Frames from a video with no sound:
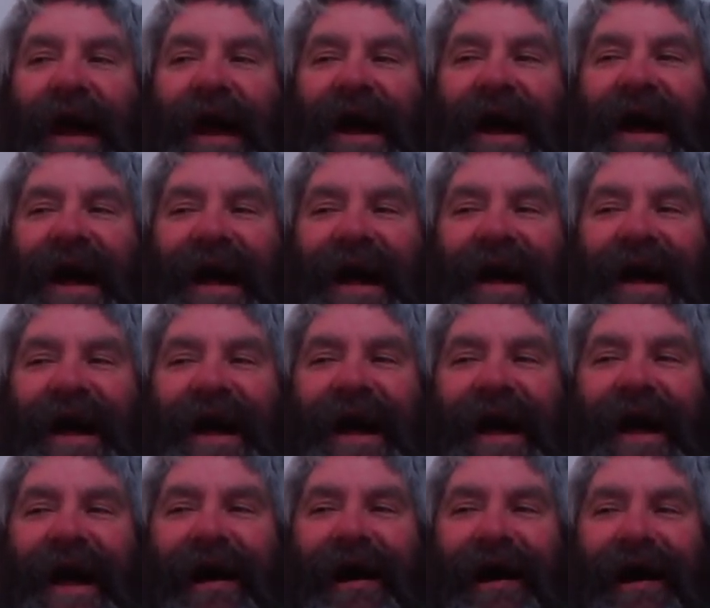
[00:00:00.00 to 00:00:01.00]

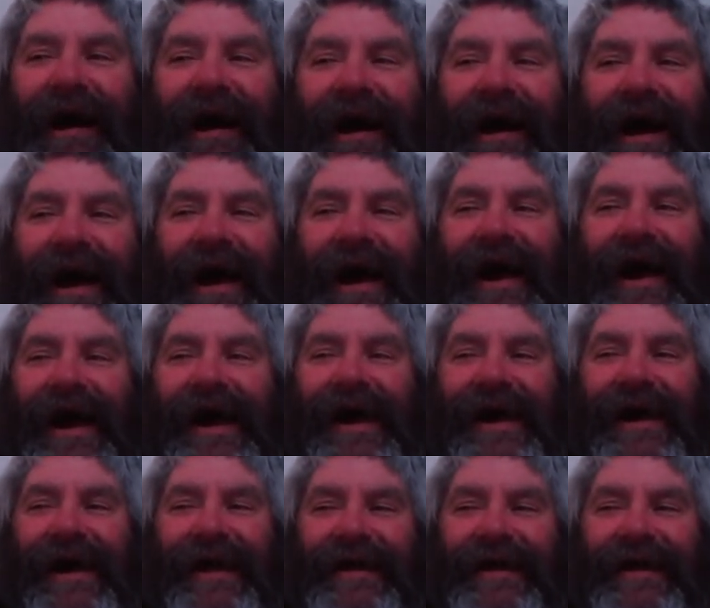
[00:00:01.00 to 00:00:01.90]
(no one is talking)